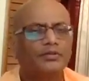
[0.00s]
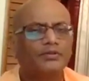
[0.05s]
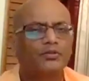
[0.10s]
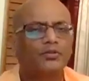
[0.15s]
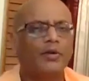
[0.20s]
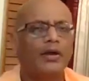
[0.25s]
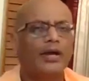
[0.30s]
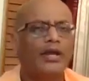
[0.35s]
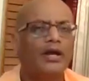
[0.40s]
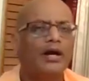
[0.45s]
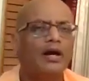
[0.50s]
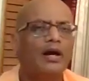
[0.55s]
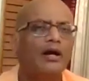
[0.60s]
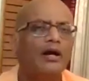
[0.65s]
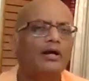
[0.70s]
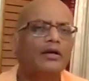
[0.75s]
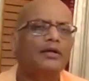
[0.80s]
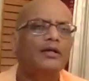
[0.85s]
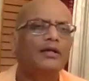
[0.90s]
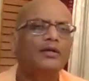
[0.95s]

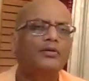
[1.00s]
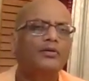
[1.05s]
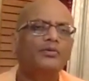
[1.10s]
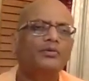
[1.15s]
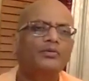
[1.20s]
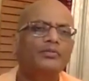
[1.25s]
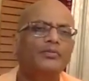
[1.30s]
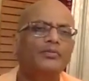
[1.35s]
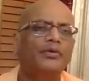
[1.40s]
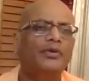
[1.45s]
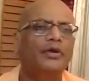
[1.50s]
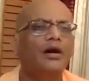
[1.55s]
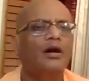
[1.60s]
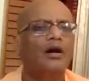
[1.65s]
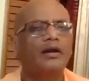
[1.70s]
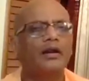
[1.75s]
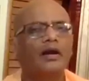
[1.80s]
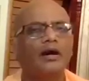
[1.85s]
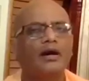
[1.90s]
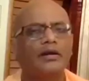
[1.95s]
Tvaya khalu
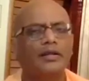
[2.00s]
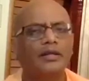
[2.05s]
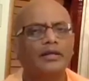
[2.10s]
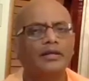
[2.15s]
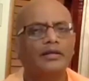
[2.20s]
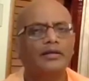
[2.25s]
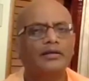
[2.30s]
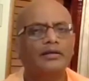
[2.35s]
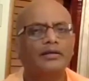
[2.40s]
puranani